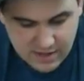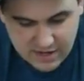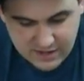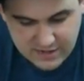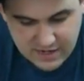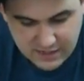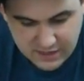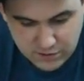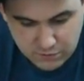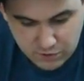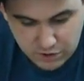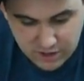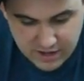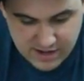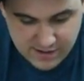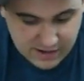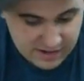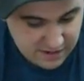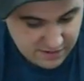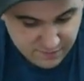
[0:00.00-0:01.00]
that's actually really
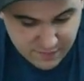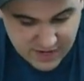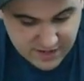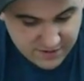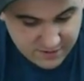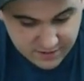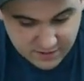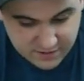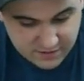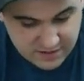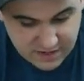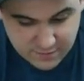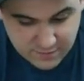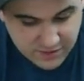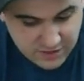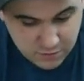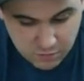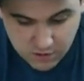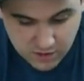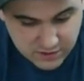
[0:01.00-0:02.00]
good. And he's basically the same
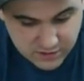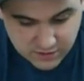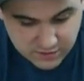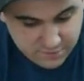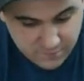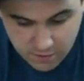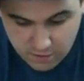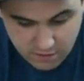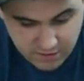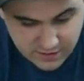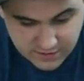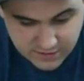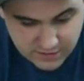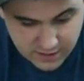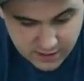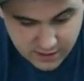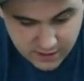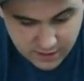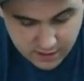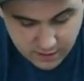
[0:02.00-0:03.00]
as he was as far as
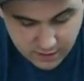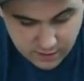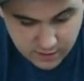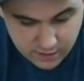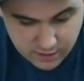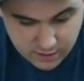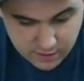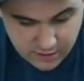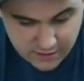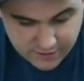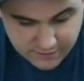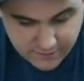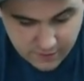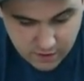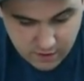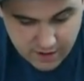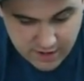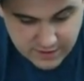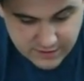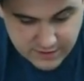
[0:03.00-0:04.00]
uh, as
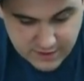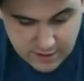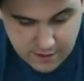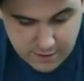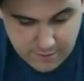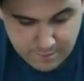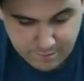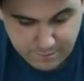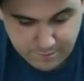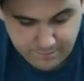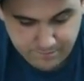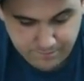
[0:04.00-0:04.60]
far as um,